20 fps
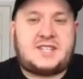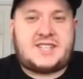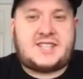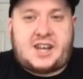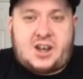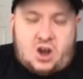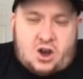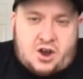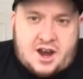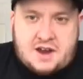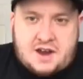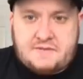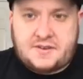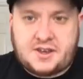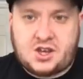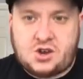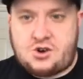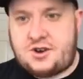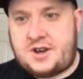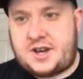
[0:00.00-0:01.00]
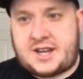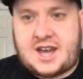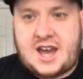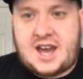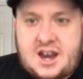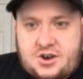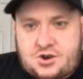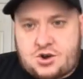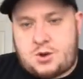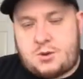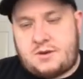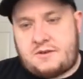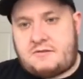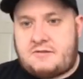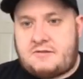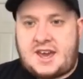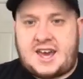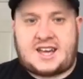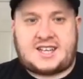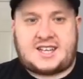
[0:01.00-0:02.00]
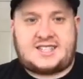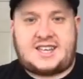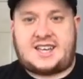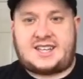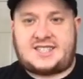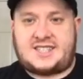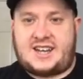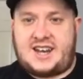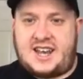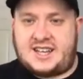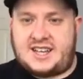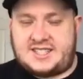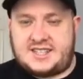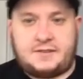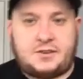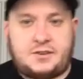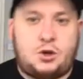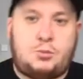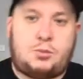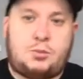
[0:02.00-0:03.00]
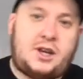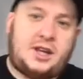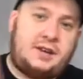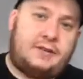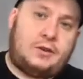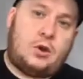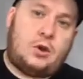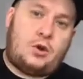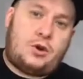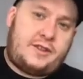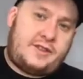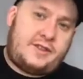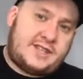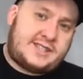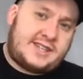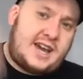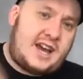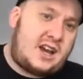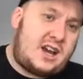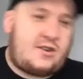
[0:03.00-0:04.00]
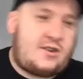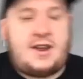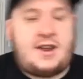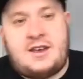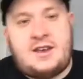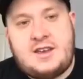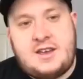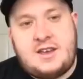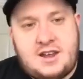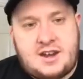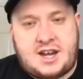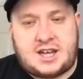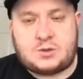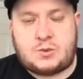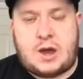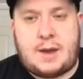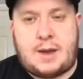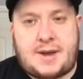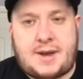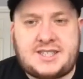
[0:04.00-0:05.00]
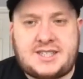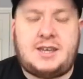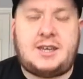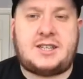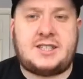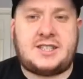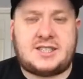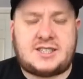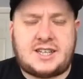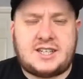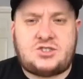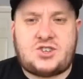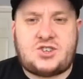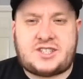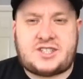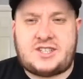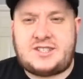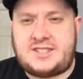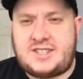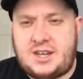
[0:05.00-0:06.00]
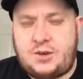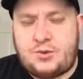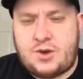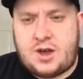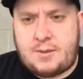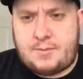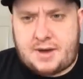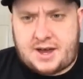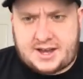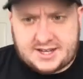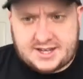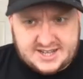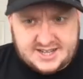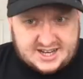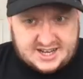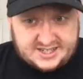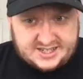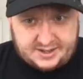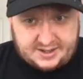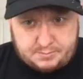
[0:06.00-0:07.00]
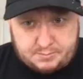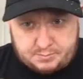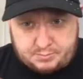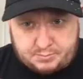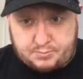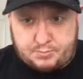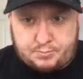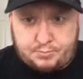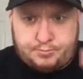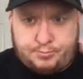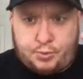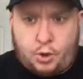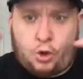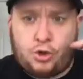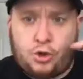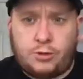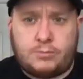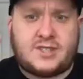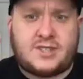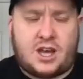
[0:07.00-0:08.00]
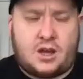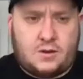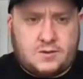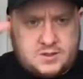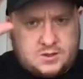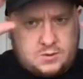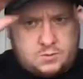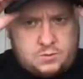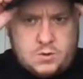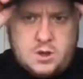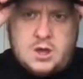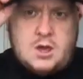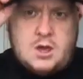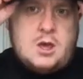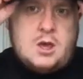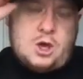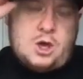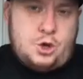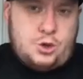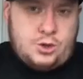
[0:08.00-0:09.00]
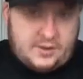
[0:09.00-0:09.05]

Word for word: saying, "Oh, I think you're in a category of X, X, and X." If you believe you're in this category, that's why I'm asking. Because it's interesting to see where battlers actually put themselves and who